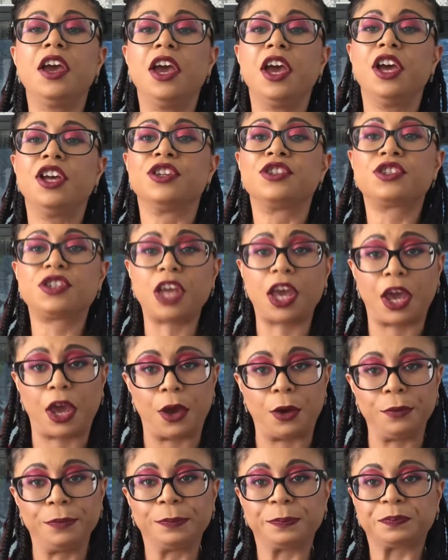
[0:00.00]

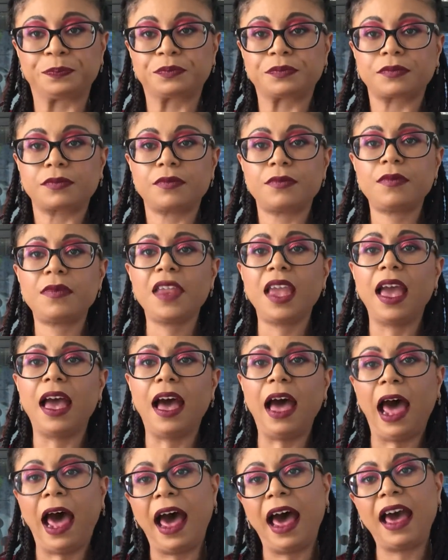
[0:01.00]
So
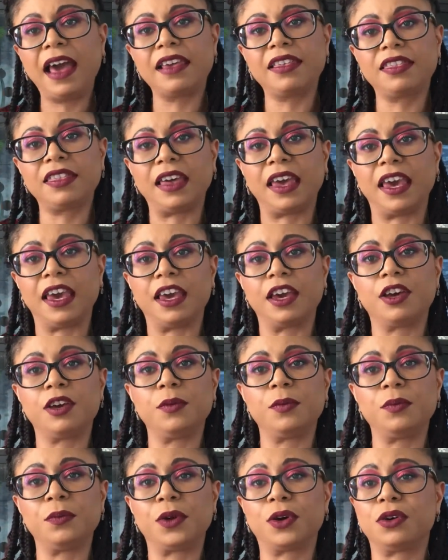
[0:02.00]
I think
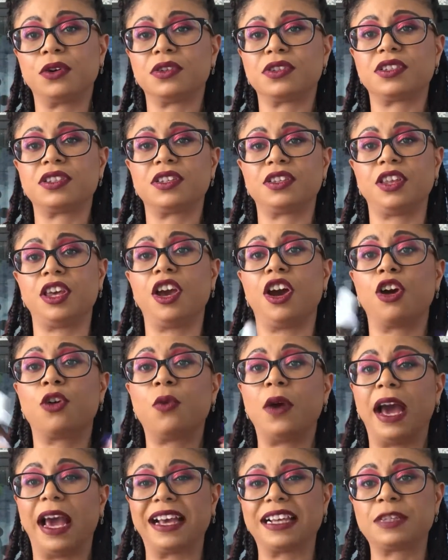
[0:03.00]
because they are
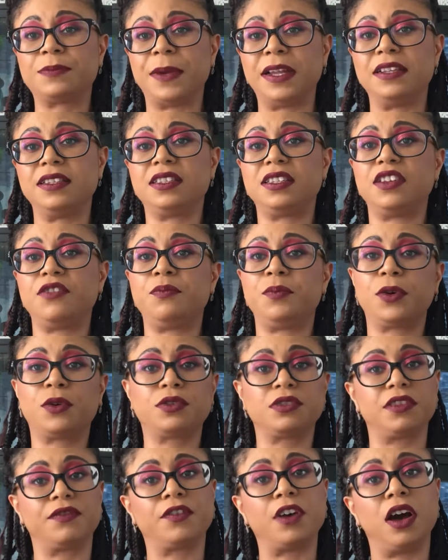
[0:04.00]
quite expensive, because
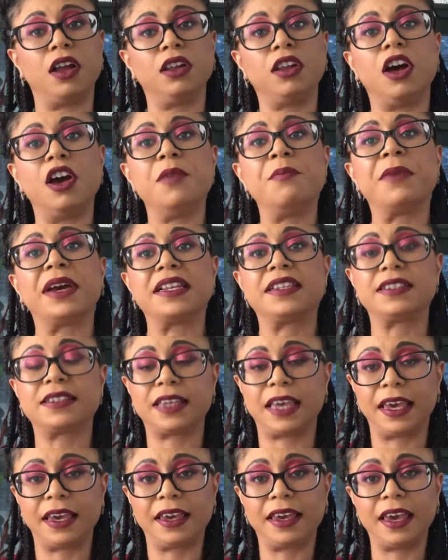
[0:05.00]
I've got a lot in my
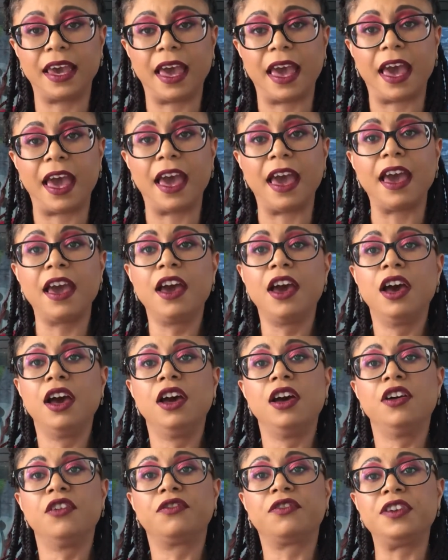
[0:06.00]
skincare,
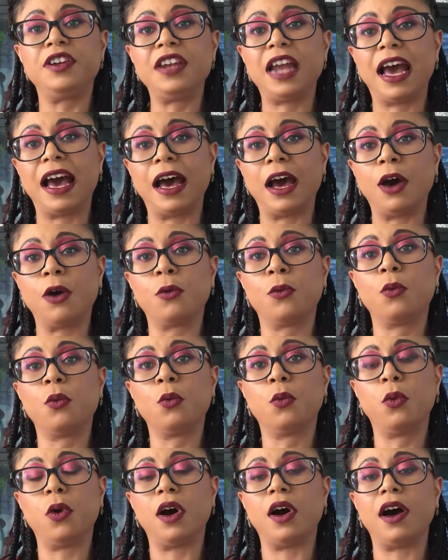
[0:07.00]
for now
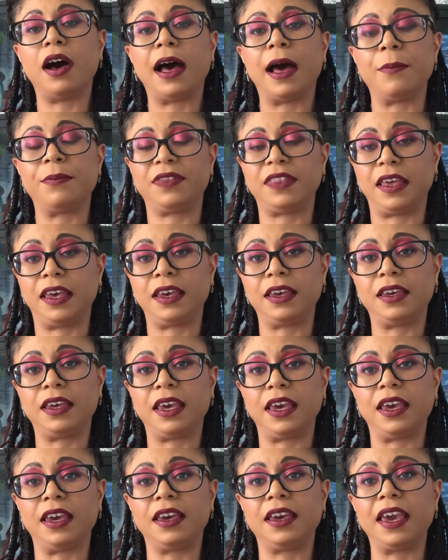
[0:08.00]
what I'm
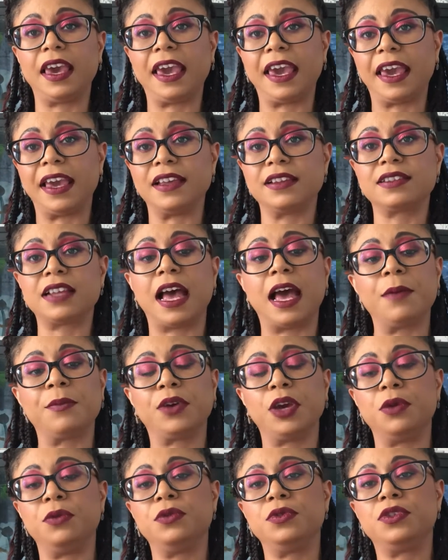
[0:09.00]
thinking is I'm
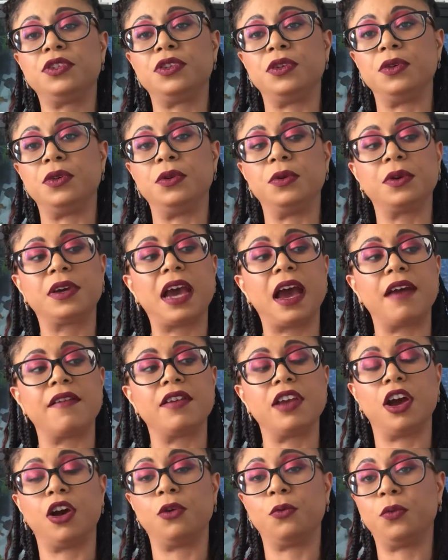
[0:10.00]
going to carry
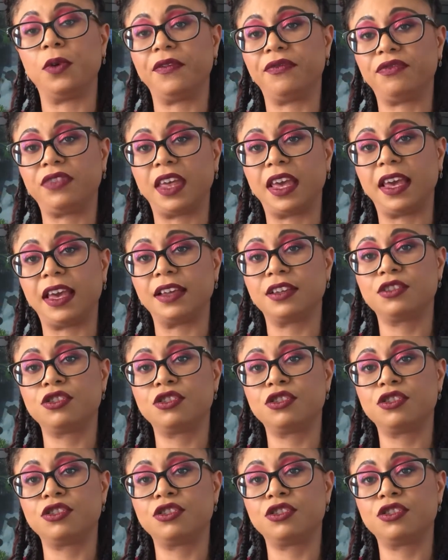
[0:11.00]
on with this.